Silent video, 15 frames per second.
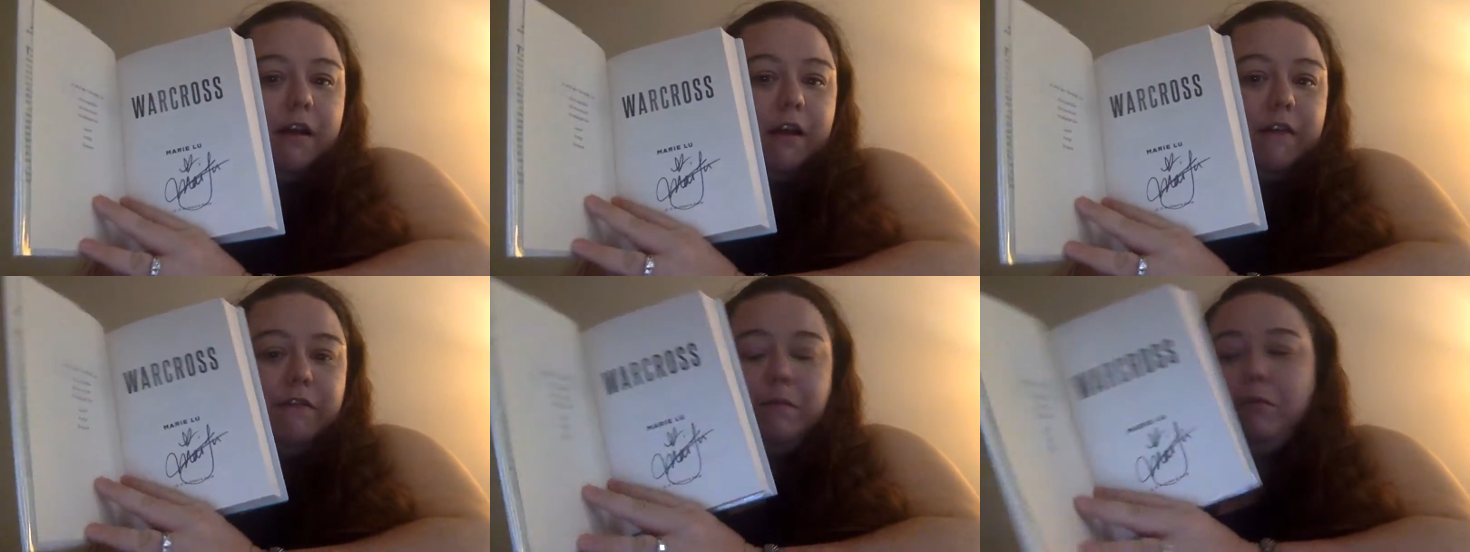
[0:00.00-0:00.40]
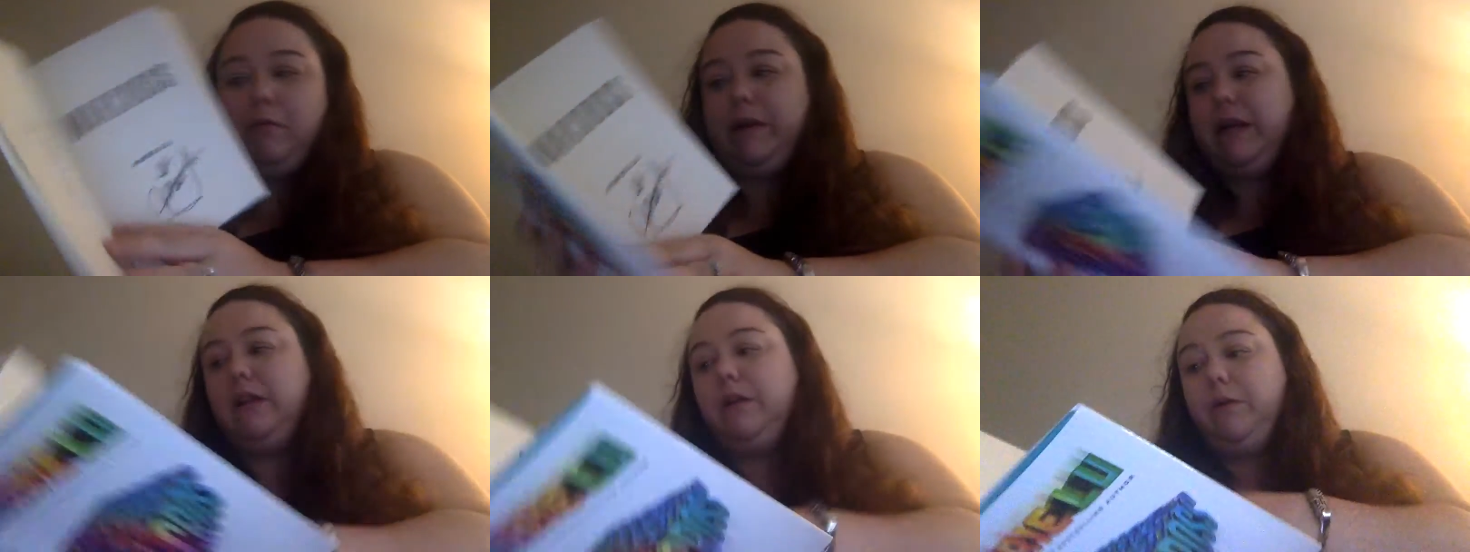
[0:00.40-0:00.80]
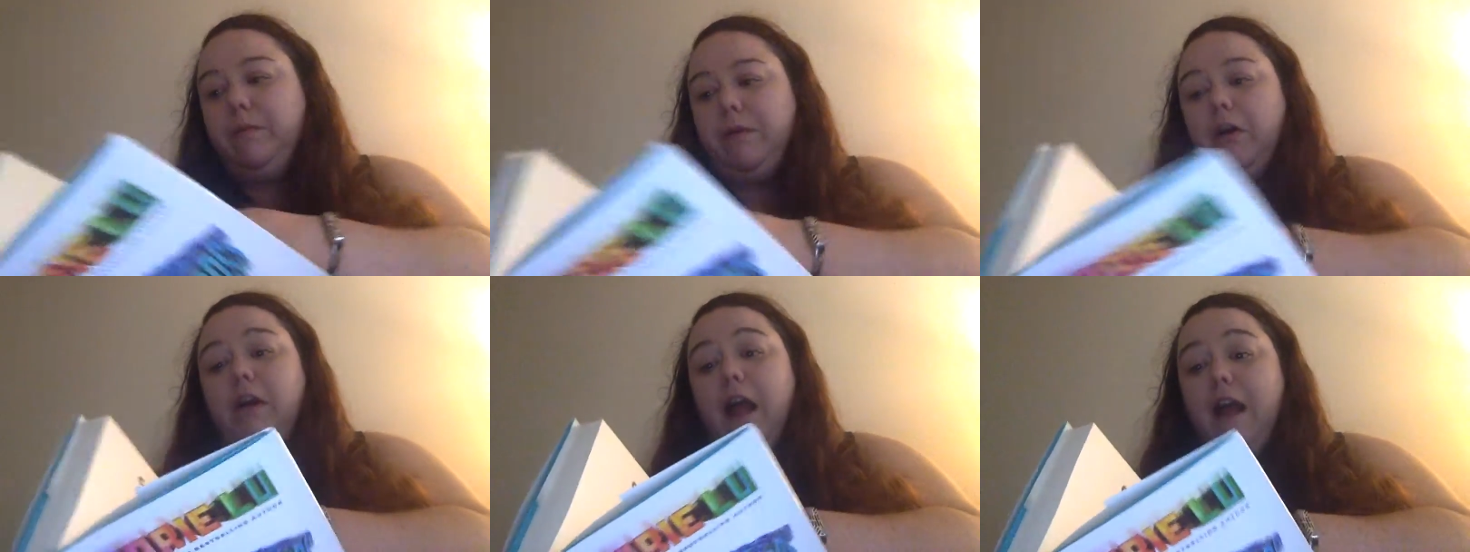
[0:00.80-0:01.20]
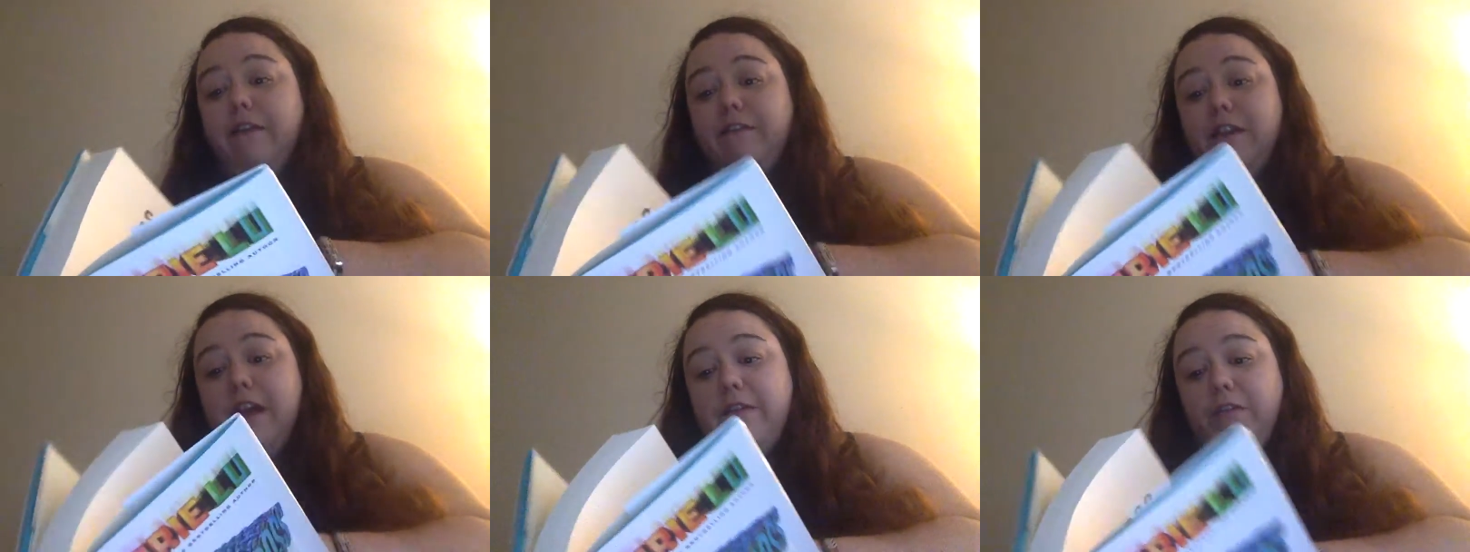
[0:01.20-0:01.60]
of a Maria Lu book.
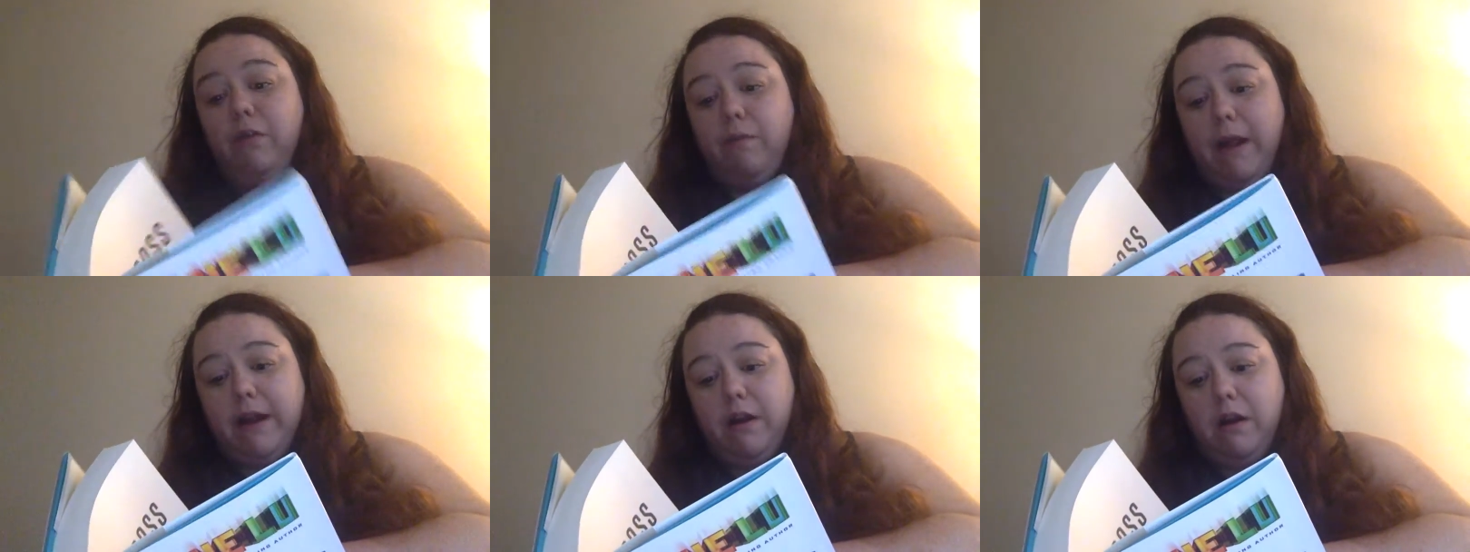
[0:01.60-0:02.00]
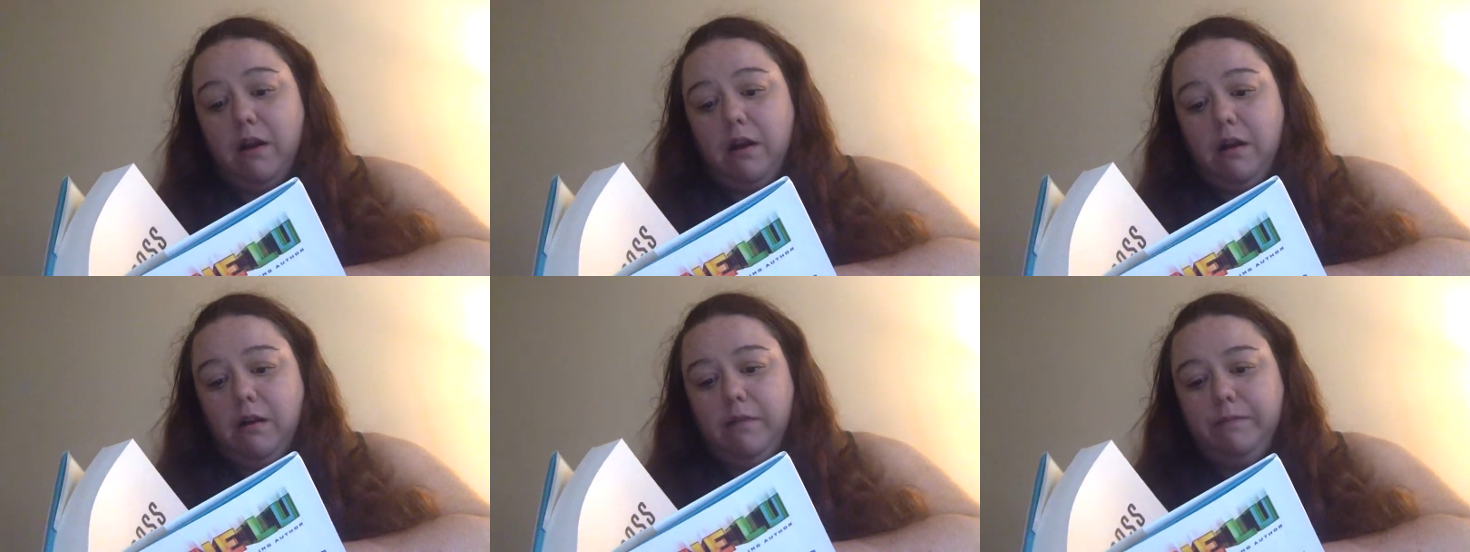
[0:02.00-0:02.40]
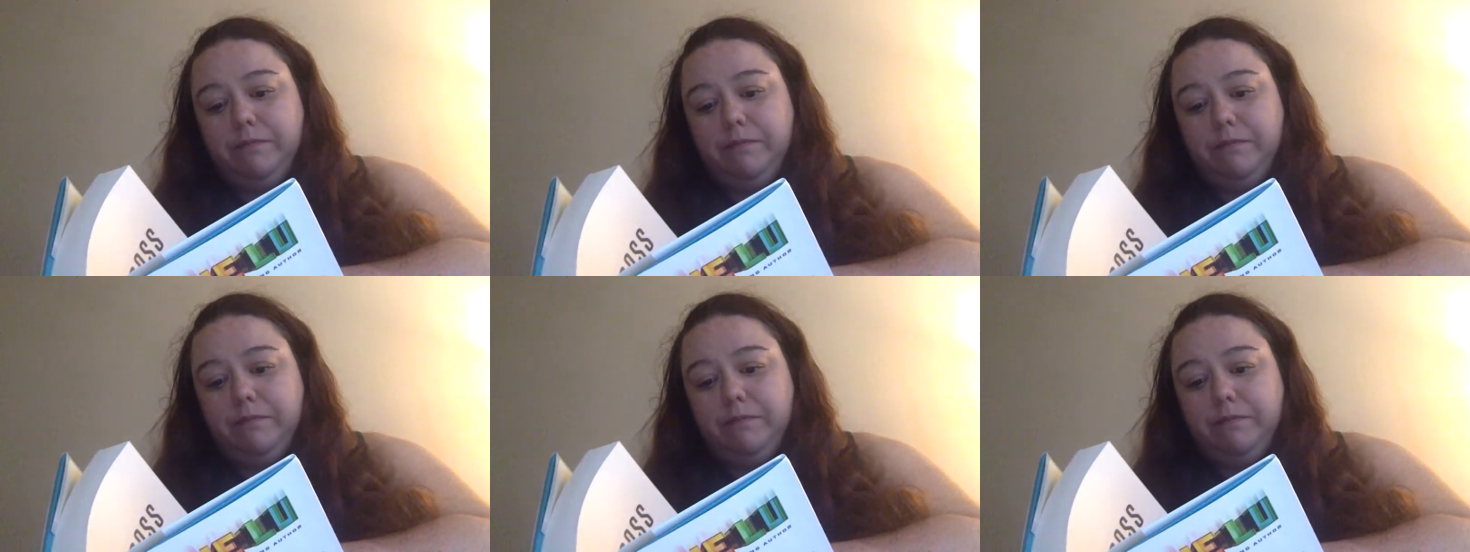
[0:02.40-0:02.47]
I've never read her.